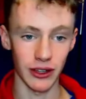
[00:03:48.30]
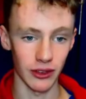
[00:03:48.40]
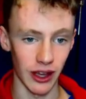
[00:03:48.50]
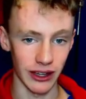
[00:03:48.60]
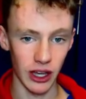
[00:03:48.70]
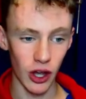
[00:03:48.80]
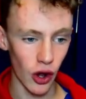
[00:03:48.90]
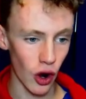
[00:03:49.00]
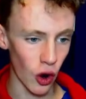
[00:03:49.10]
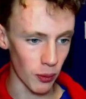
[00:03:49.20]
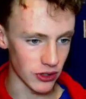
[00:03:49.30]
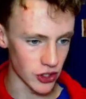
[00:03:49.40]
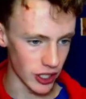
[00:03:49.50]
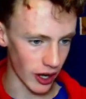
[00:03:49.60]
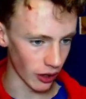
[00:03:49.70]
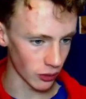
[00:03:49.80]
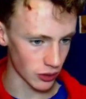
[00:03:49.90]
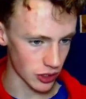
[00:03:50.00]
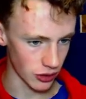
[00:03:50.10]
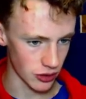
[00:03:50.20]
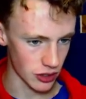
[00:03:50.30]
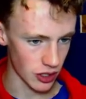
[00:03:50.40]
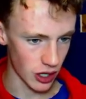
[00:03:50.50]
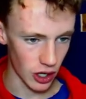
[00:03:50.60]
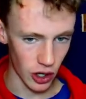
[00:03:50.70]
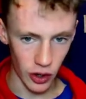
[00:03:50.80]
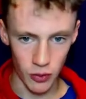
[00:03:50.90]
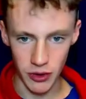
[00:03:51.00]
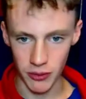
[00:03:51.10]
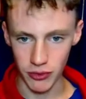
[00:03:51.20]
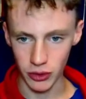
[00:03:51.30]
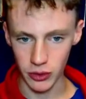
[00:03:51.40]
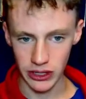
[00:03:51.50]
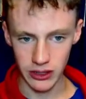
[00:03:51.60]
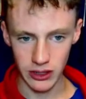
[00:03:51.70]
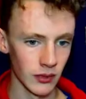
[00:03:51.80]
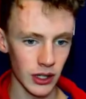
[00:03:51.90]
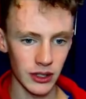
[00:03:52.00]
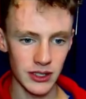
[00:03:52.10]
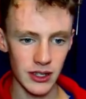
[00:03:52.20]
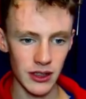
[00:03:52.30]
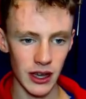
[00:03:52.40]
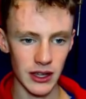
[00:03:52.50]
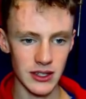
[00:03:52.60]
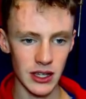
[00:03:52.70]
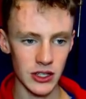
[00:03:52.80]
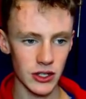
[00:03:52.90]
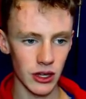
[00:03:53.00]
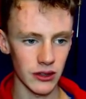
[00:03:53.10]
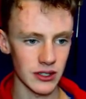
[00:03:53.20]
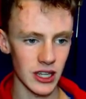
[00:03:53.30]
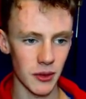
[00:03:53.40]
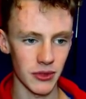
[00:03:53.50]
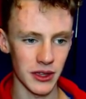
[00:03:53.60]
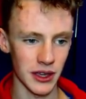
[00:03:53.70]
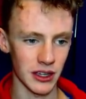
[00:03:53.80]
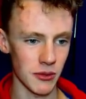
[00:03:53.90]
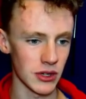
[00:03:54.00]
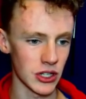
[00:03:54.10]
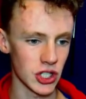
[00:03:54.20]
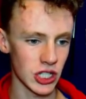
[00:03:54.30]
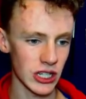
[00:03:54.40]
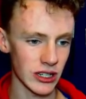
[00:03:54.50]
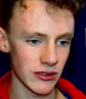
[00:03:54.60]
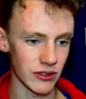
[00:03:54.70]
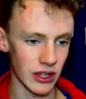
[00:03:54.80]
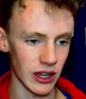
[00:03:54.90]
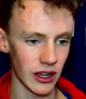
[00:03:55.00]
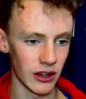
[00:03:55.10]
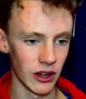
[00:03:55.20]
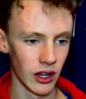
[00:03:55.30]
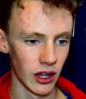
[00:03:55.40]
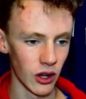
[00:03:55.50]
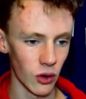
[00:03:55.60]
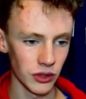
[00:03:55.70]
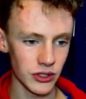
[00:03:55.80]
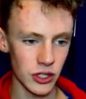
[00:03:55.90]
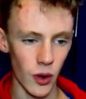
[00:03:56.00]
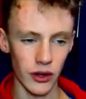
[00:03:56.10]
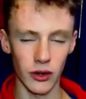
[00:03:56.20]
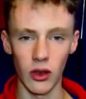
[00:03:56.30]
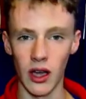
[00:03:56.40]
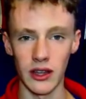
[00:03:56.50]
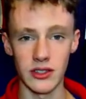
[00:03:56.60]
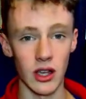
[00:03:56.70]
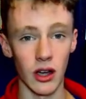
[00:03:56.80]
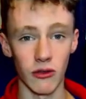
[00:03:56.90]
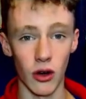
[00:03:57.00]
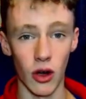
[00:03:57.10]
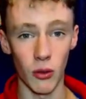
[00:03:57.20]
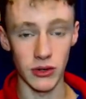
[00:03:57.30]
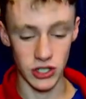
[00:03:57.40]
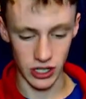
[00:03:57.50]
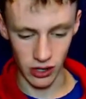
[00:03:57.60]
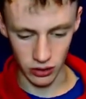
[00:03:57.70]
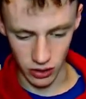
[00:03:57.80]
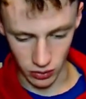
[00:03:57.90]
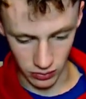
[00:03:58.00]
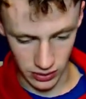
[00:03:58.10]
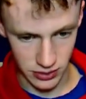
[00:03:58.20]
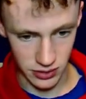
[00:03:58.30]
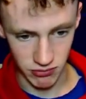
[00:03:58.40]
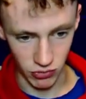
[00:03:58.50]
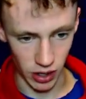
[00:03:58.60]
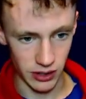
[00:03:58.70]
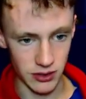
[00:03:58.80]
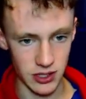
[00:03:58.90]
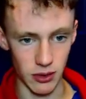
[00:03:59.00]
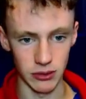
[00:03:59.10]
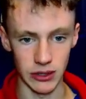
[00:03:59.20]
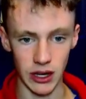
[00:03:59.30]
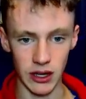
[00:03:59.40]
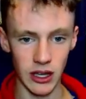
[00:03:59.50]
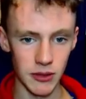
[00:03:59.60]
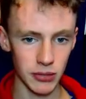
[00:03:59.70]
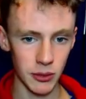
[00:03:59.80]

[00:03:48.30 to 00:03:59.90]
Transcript: like OpenGL, which I'll just open up real quick. You can see that essentially the same thing can be achieved in only 200 lines of OpenGL code. Let's run it, see what we got. Pretty